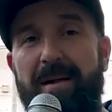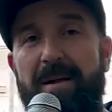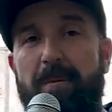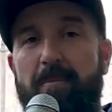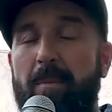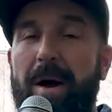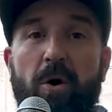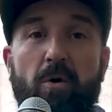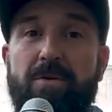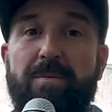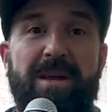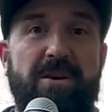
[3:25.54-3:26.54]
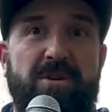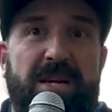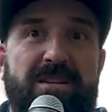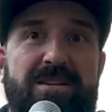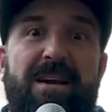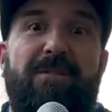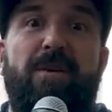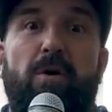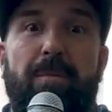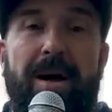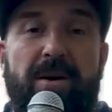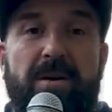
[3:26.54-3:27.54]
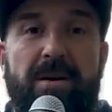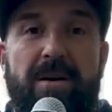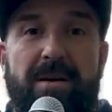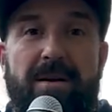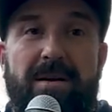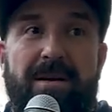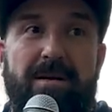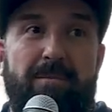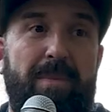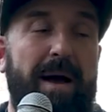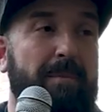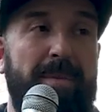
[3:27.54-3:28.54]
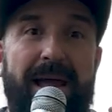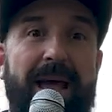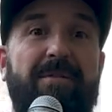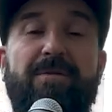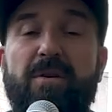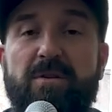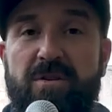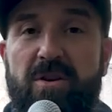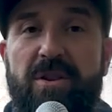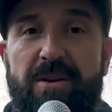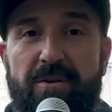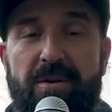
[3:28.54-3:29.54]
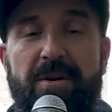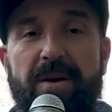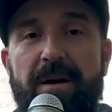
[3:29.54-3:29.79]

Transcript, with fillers: but my whole demeanor changes. I feel better. My, my head feels clearer.